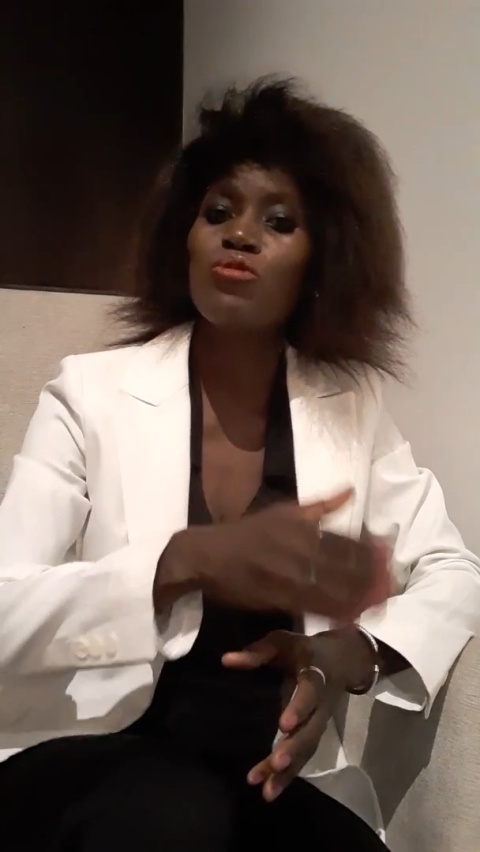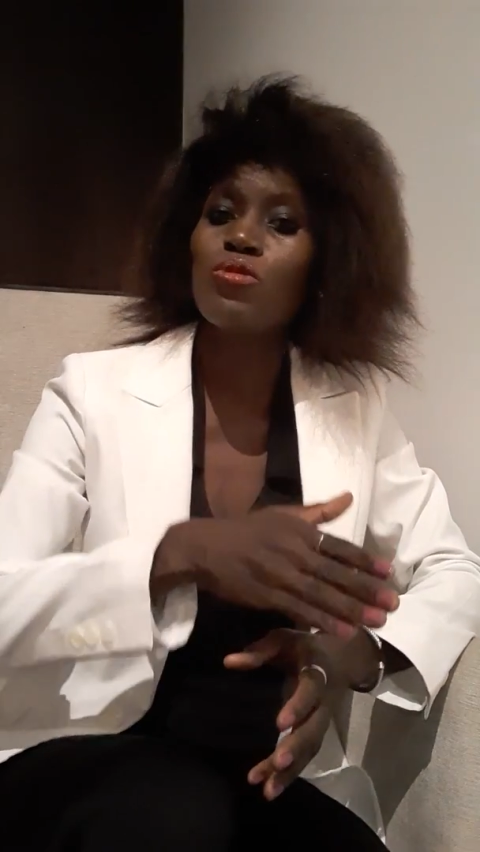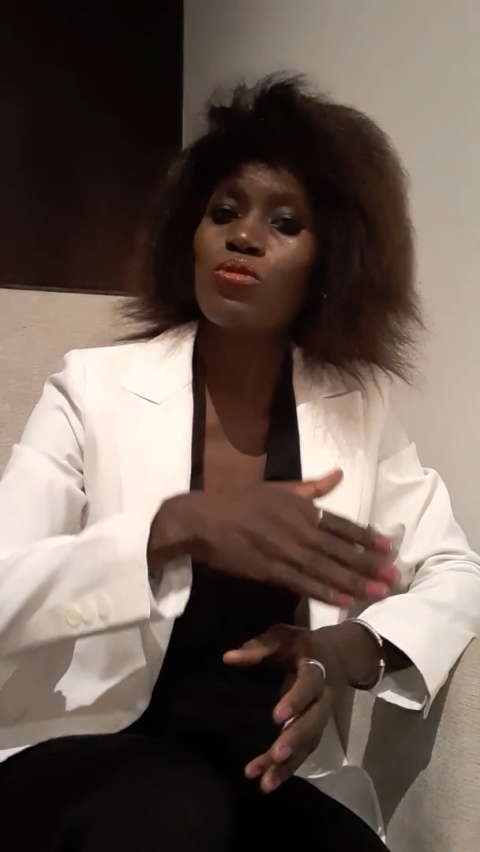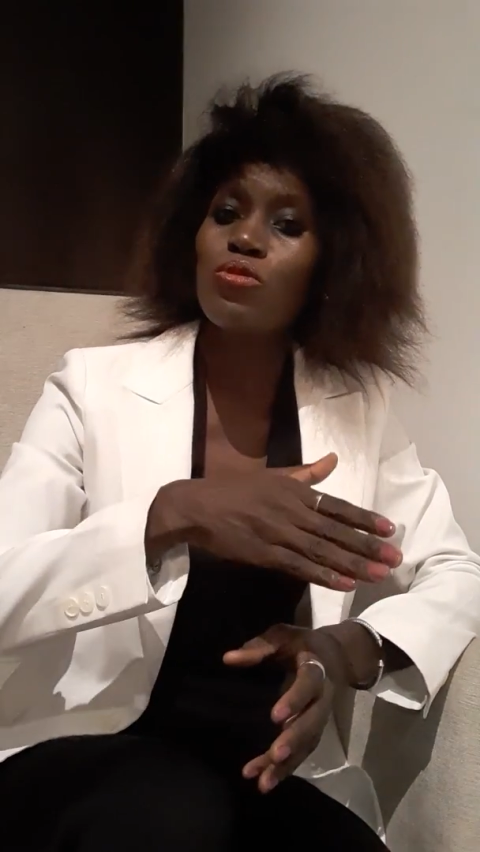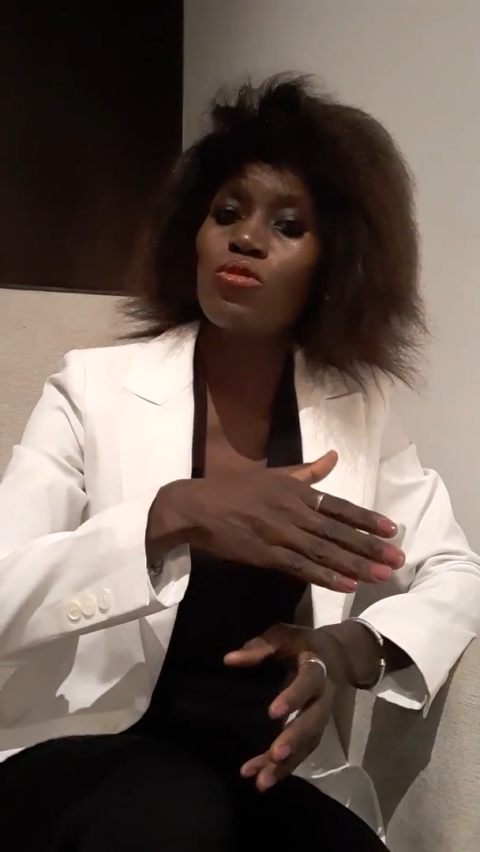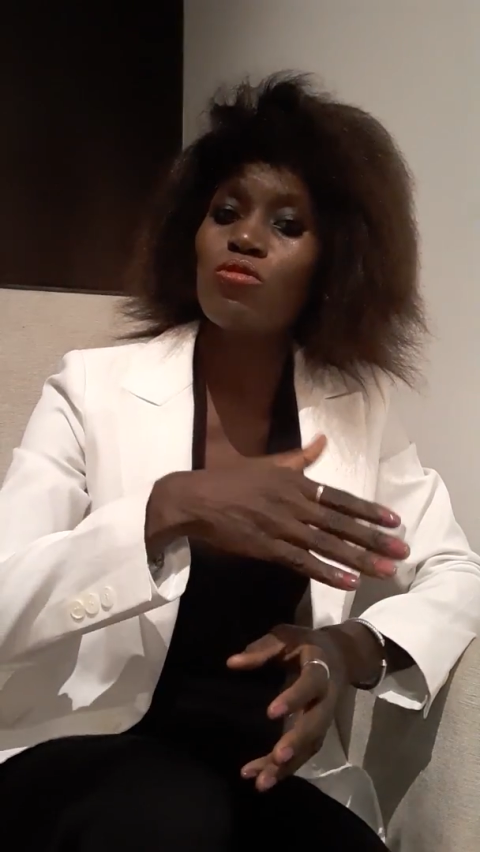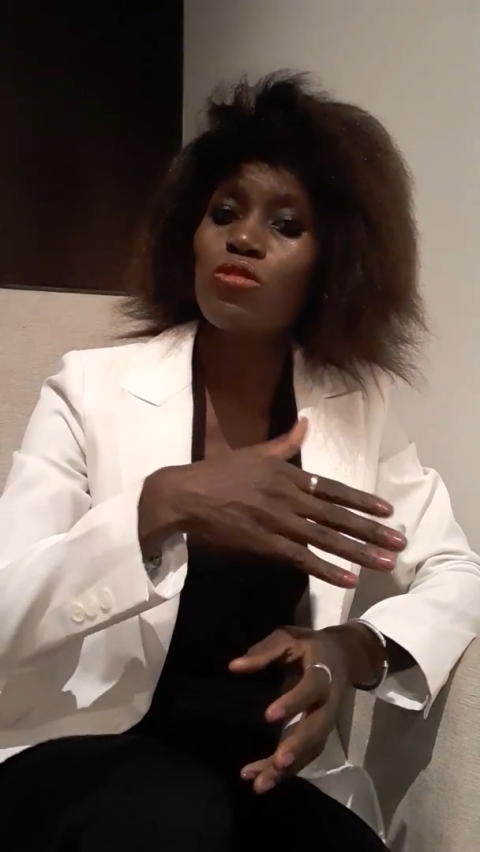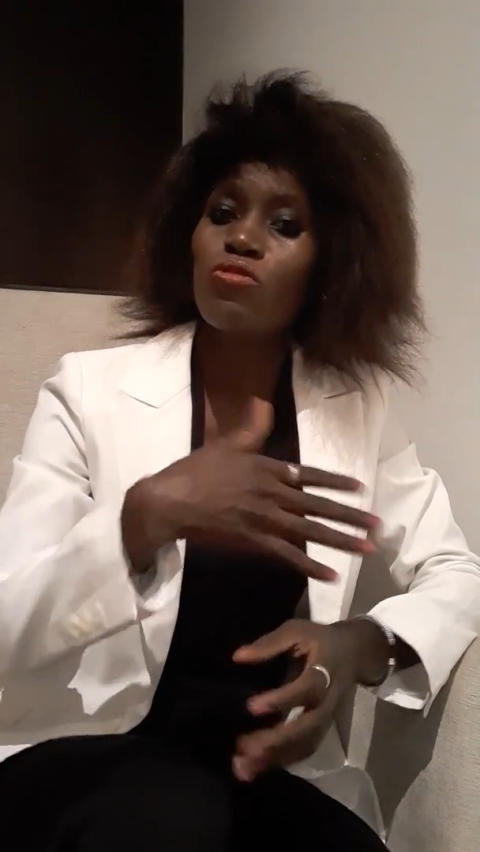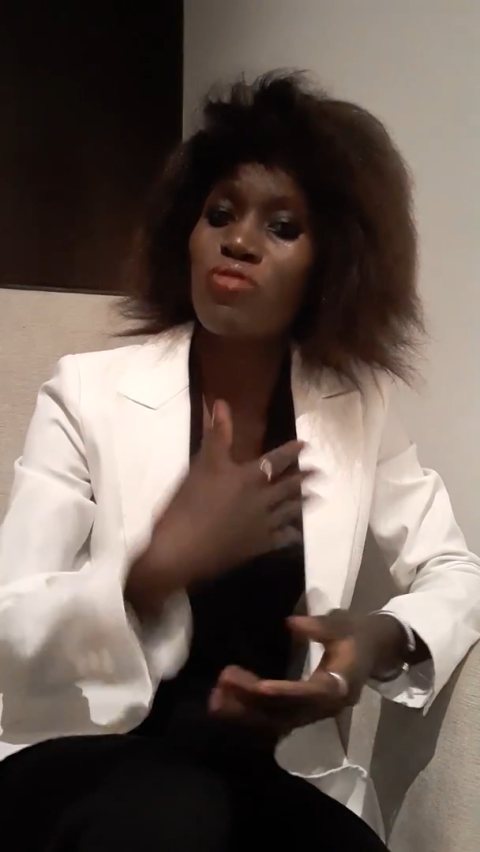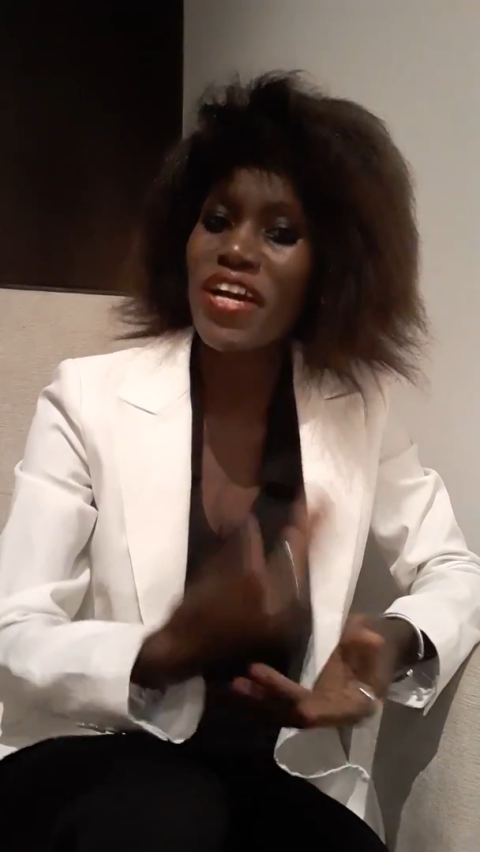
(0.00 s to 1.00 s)
you, you,
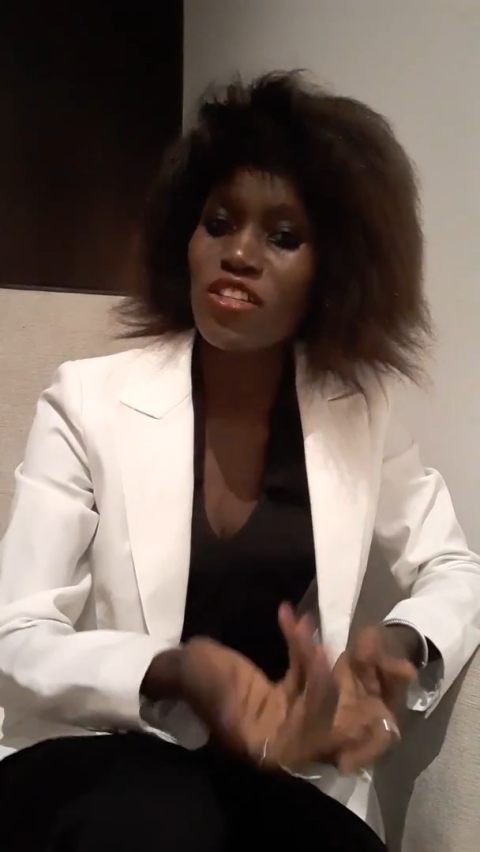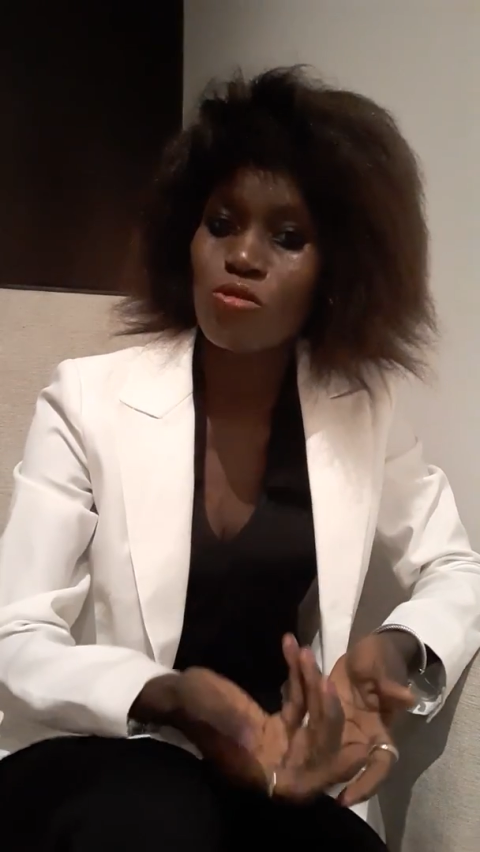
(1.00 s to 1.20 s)
you find